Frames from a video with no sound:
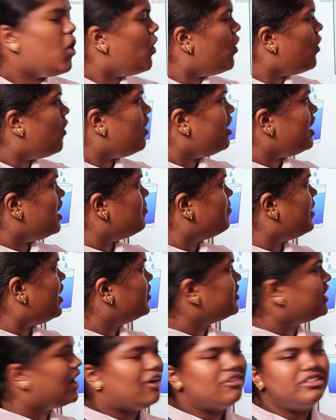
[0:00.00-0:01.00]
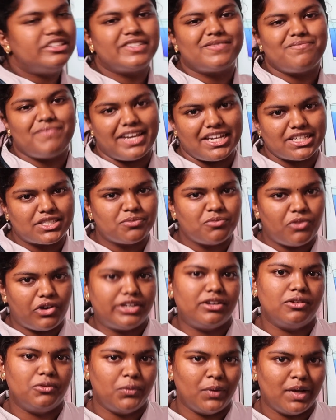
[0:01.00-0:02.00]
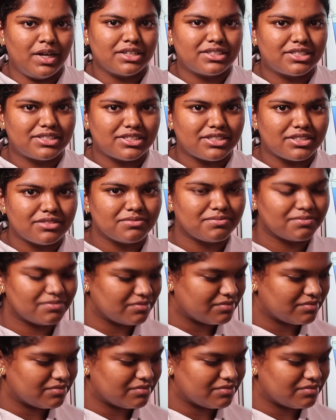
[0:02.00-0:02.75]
all about how this base model works.